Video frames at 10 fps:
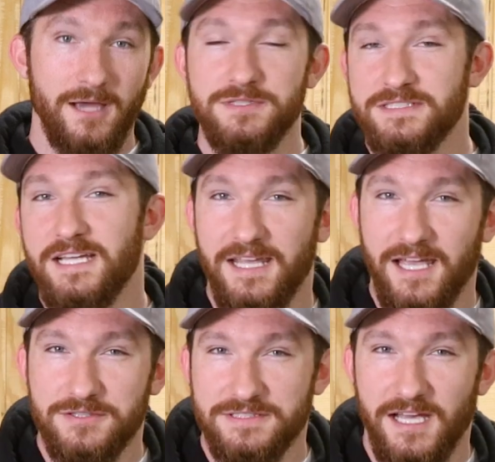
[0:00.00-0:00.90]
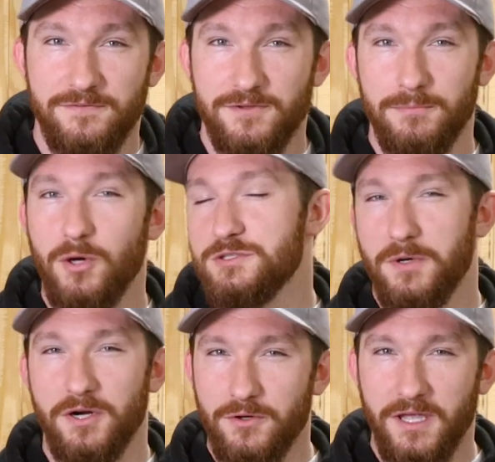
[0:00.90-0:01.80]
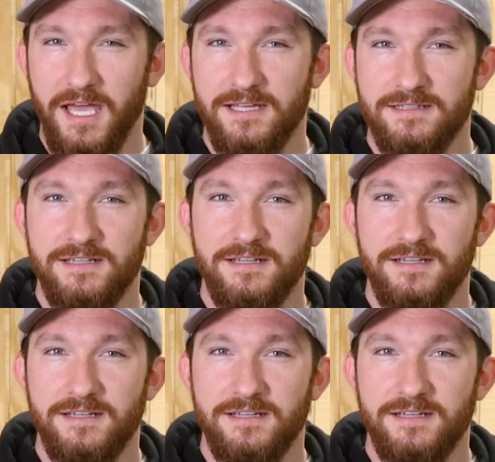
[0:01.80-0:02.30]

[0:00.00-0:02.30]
I was standing outside for the most part, okay?